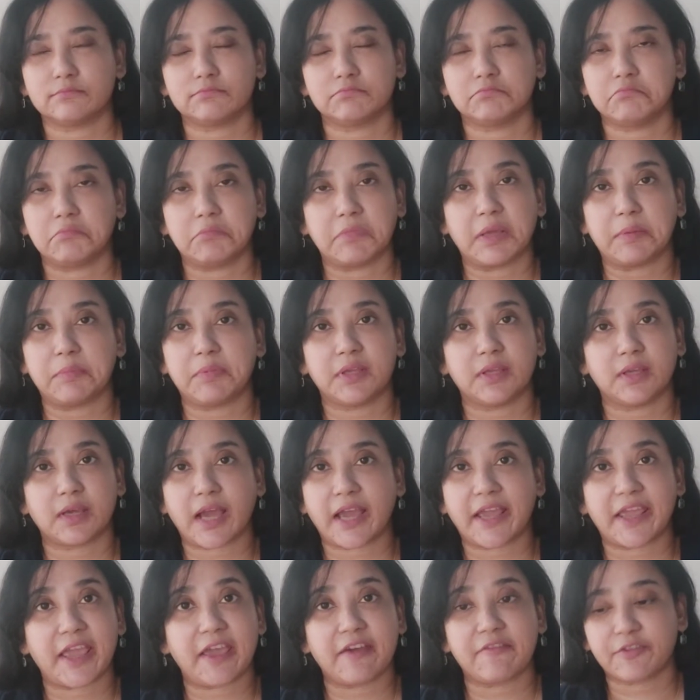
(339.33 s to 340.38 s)
maybe
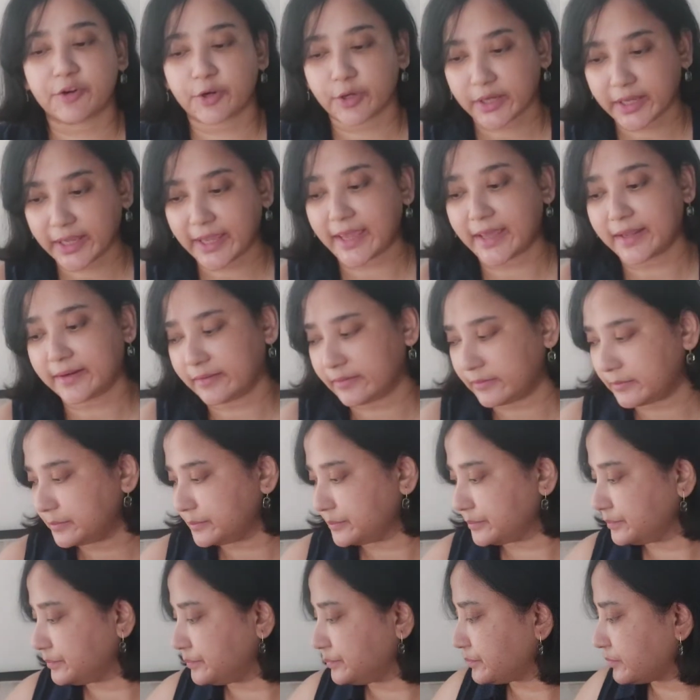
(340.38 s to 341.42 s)
I ever can.
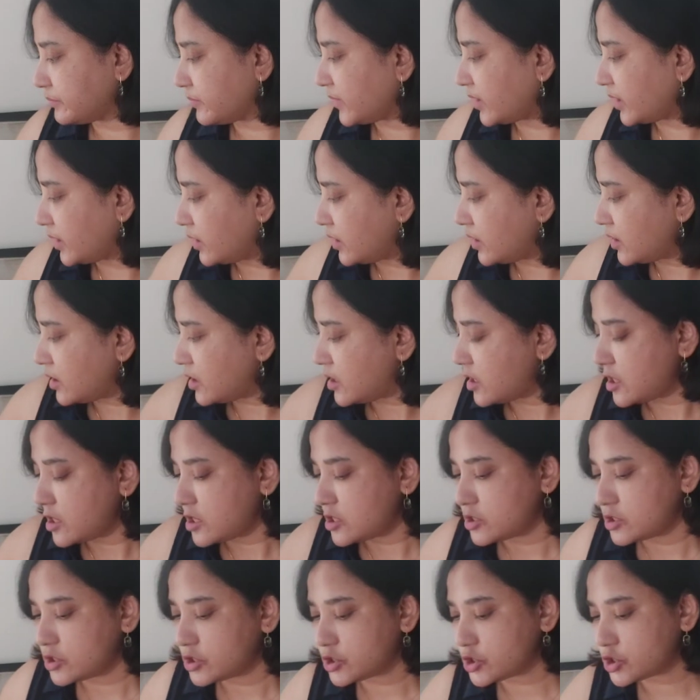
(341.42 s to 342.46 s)

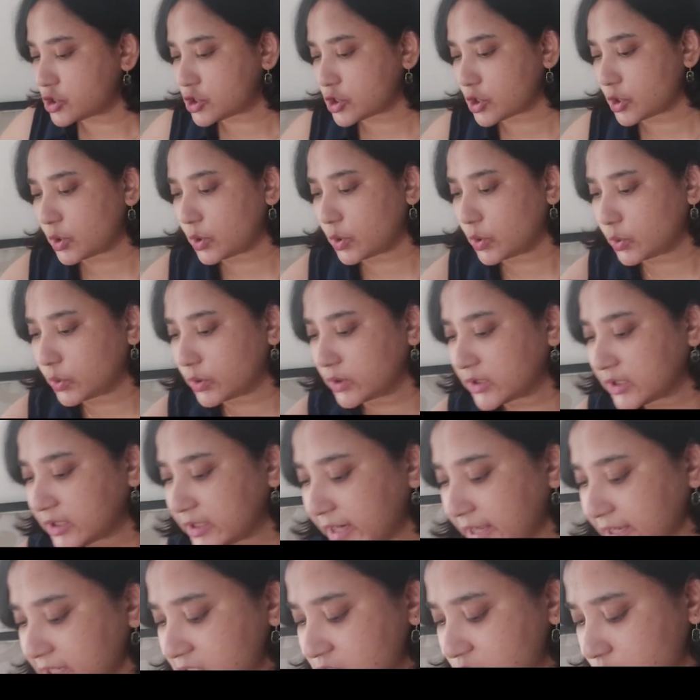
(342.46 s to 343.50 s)
So the
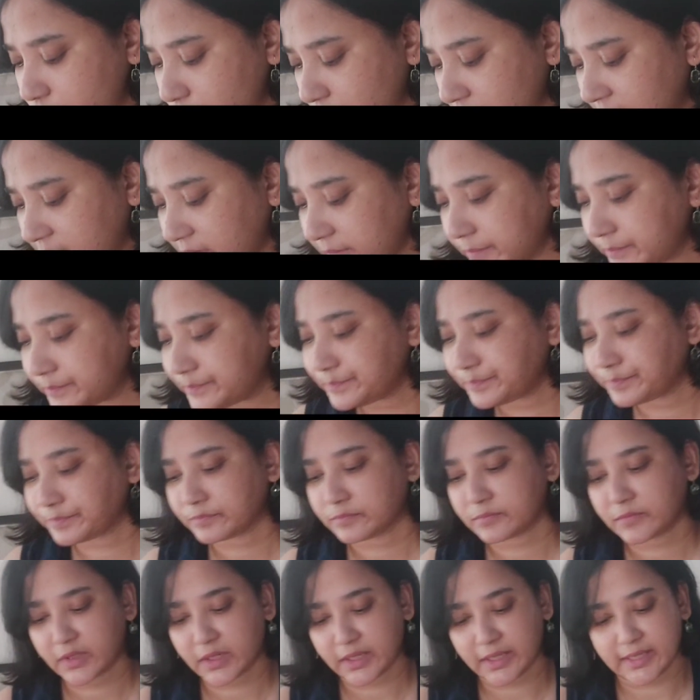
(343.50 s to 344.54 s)
next one
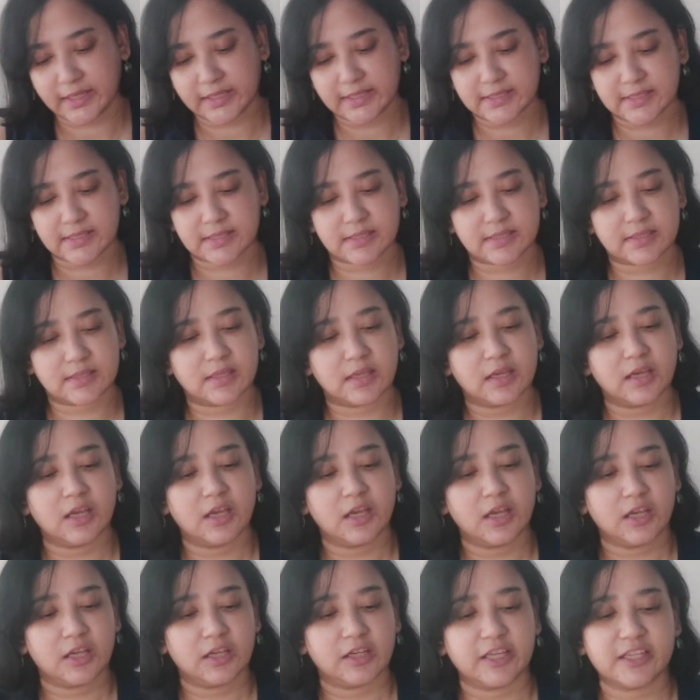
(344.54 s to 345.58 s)
is
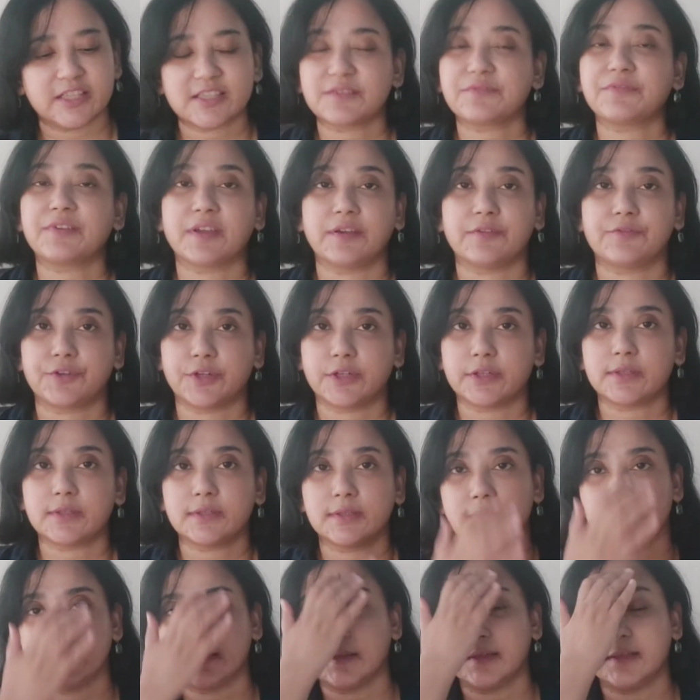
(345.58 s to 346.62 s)
a favorite,
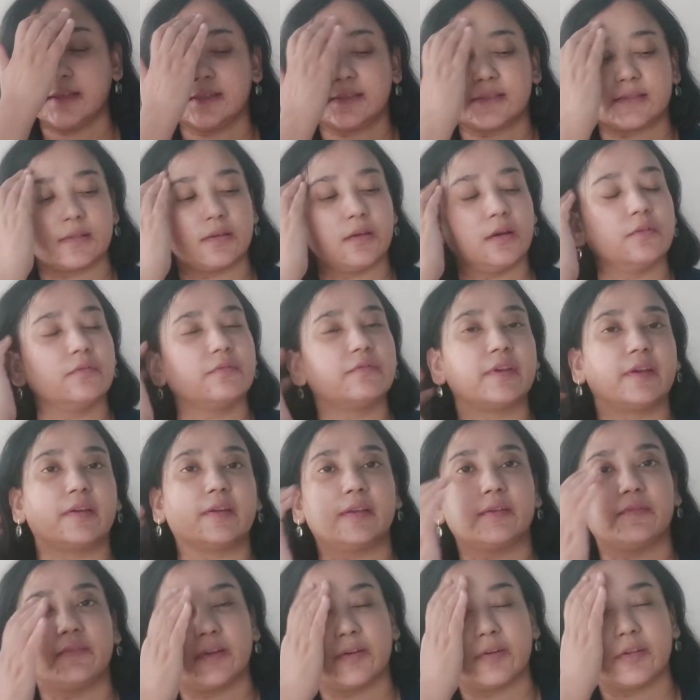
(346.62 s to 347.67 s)
is a
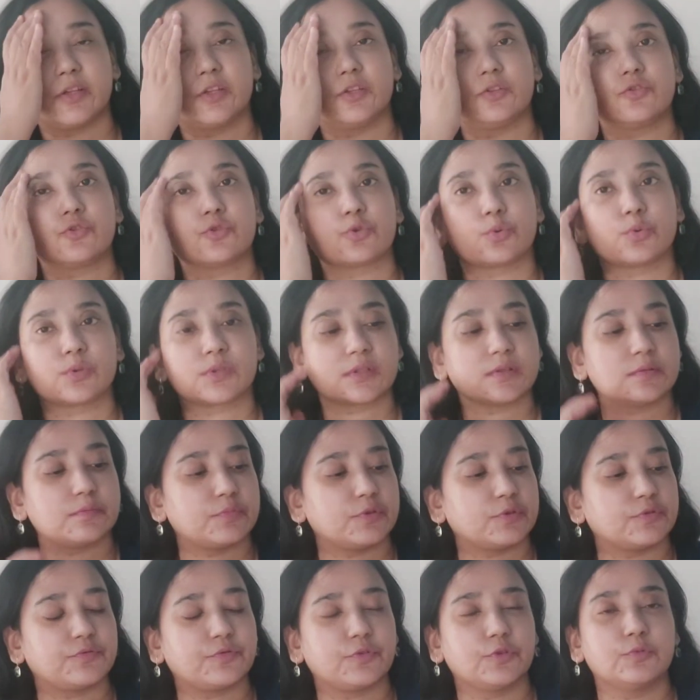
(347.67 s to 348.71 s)
very chosen
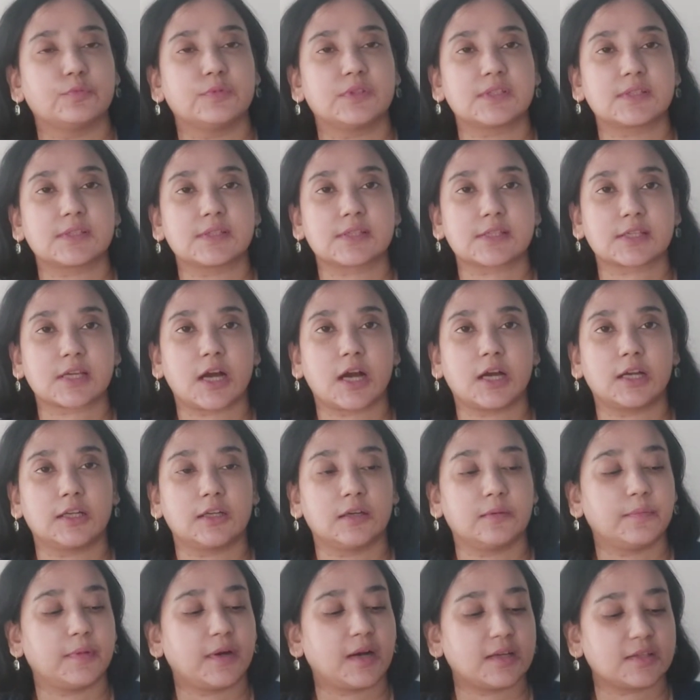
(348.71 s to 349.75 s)
perfume. This is Cara
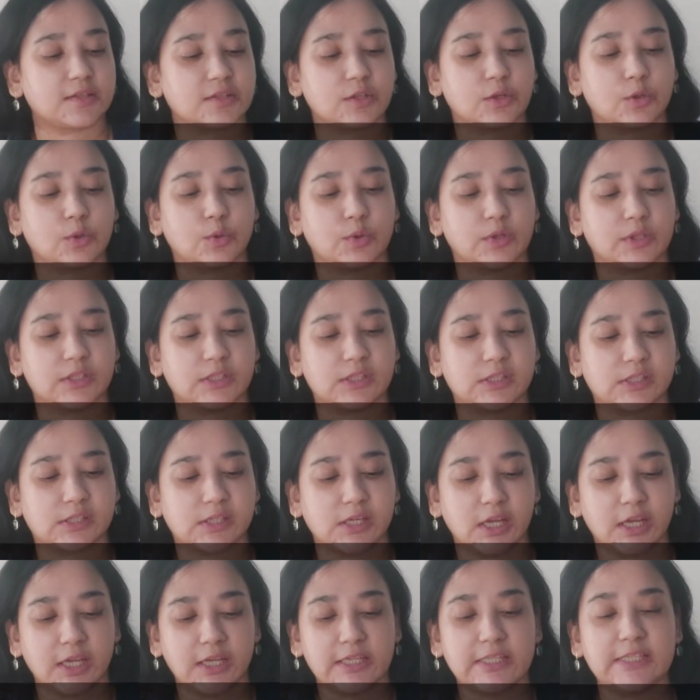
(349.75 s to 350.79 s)
Barcelona's
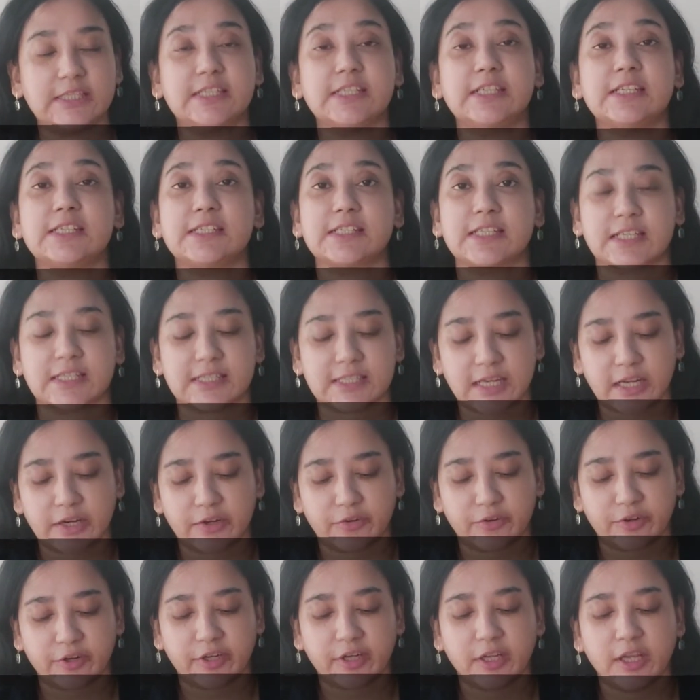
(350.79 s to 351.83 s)

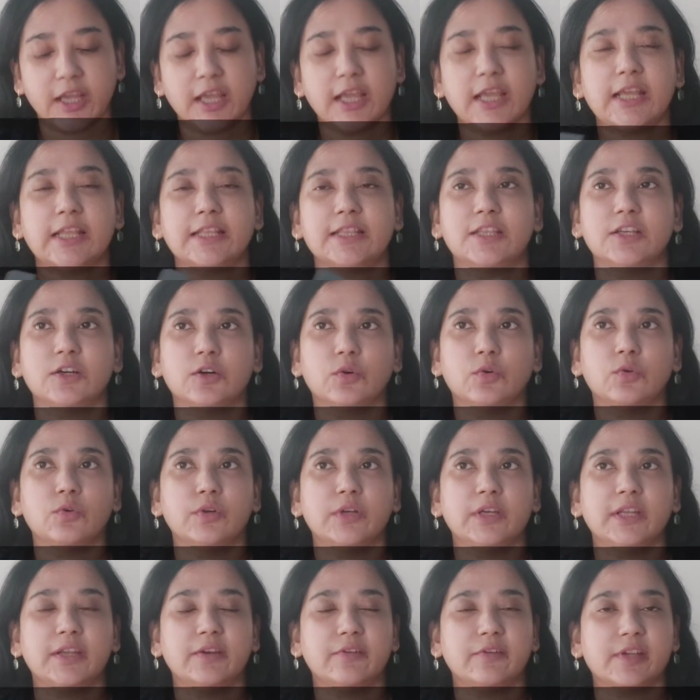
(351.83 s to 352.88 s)
D600. The
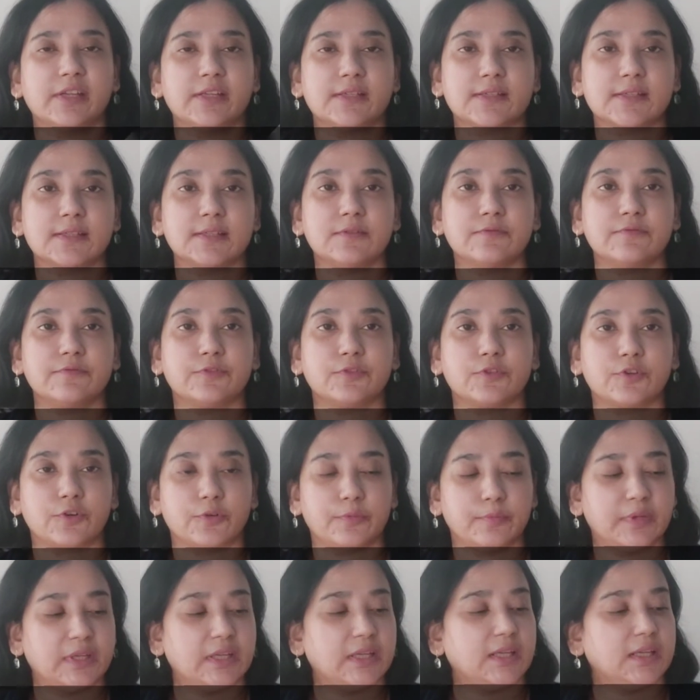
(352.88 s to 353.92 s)
only reason for
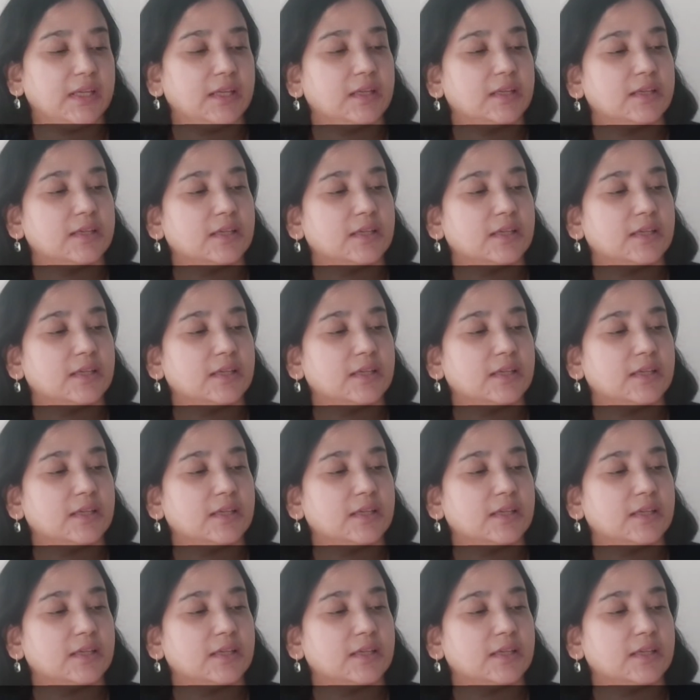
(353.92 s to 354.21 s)
me